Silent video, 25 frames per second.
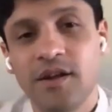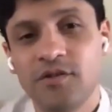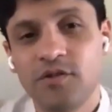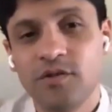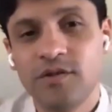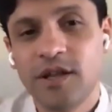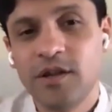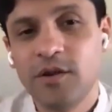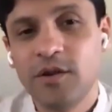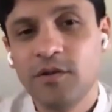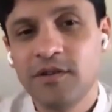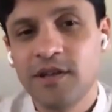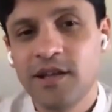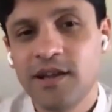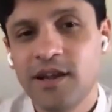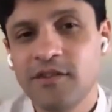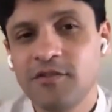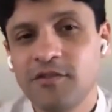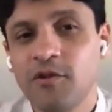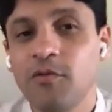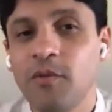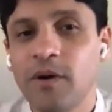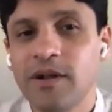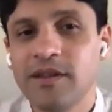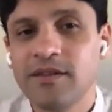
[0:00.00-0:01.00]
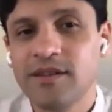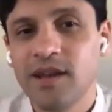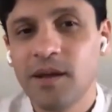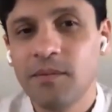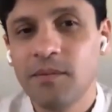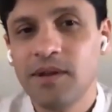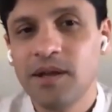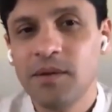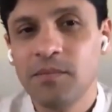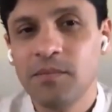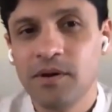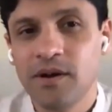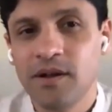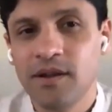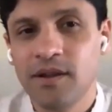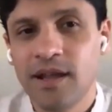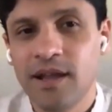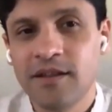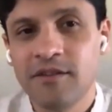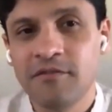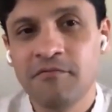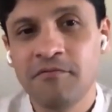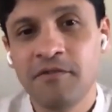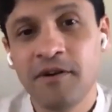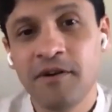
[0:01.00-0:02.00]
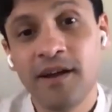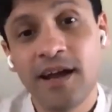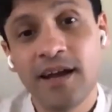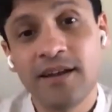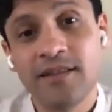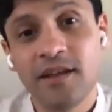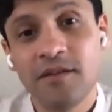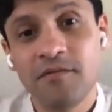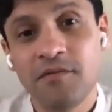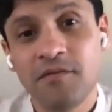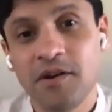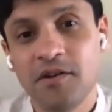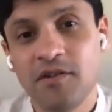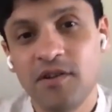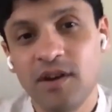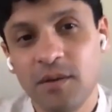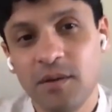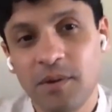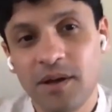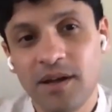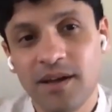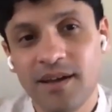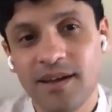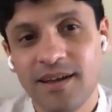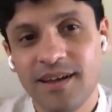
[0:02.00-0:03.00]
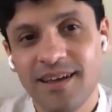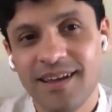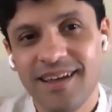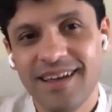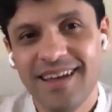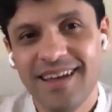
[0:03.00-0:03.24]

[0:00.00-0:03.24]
So then you'll say, let's go one step deeper. Let's forget that we are dreaming.